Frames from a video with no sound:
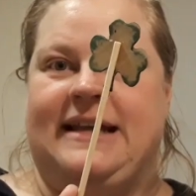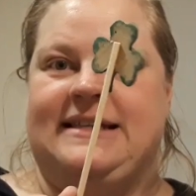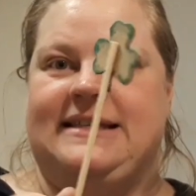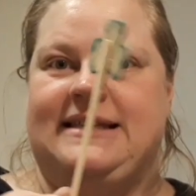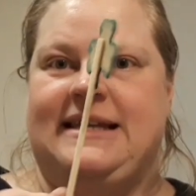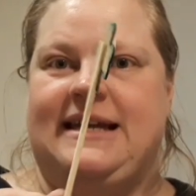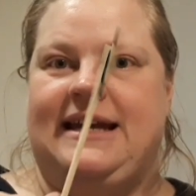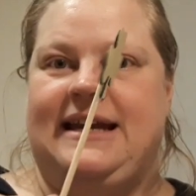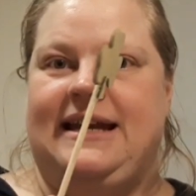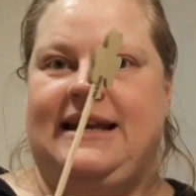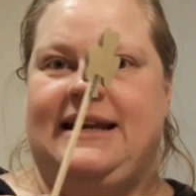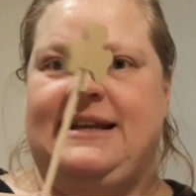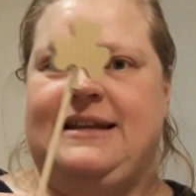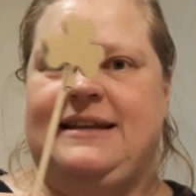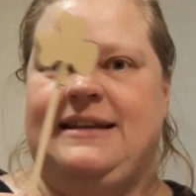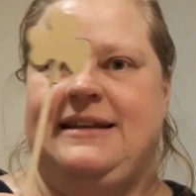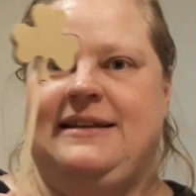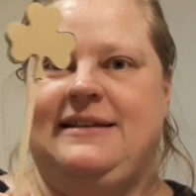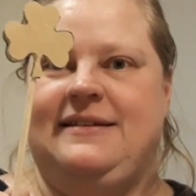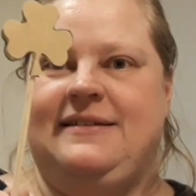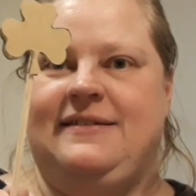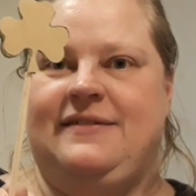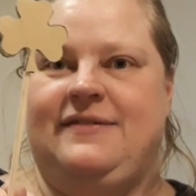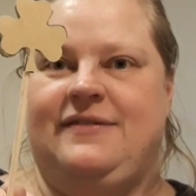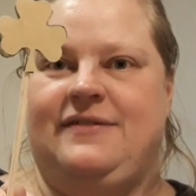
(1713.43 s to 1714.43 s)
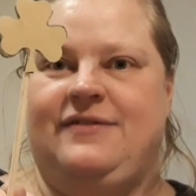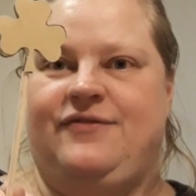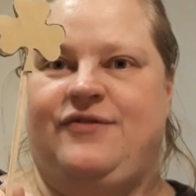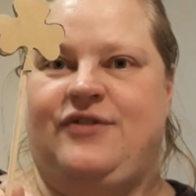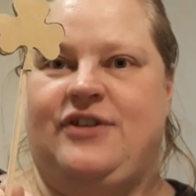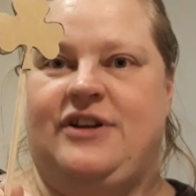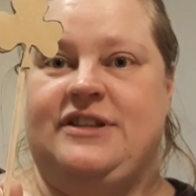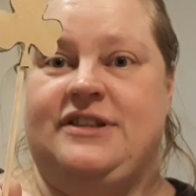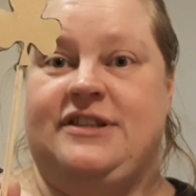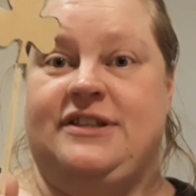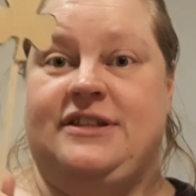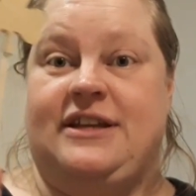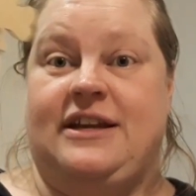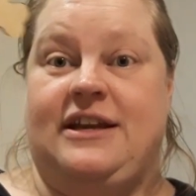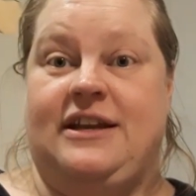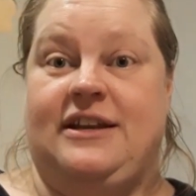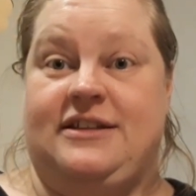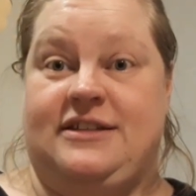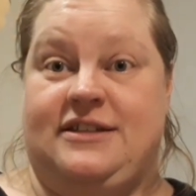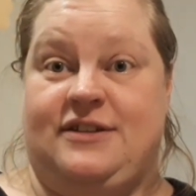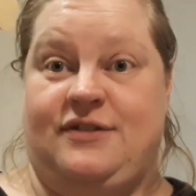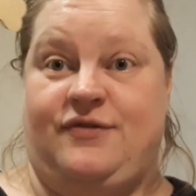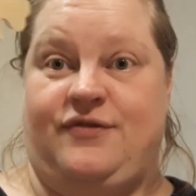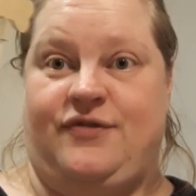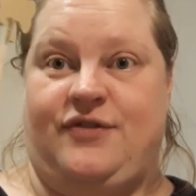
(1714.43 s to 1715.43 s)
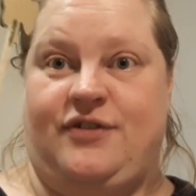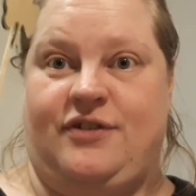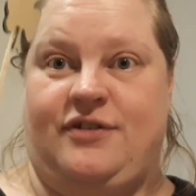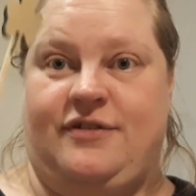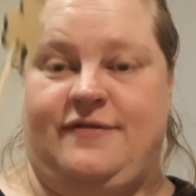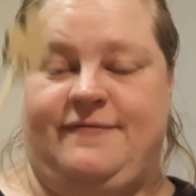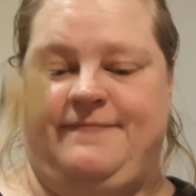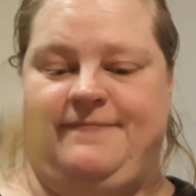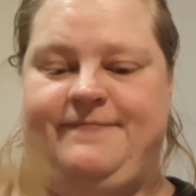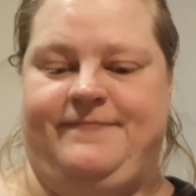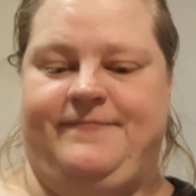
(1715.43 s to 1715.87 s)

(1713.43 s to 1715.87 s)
side, front side so far.